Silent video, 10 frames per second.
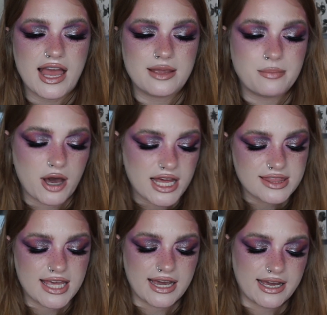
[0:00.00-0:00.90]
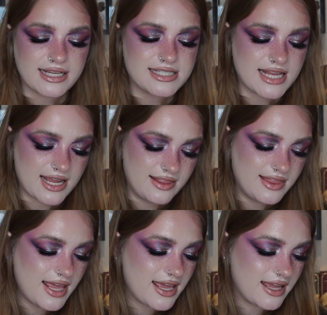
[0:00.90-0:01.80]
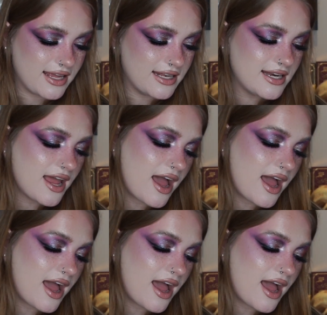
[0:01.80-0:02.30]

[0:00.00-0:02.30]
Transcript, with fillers: I bought that. And then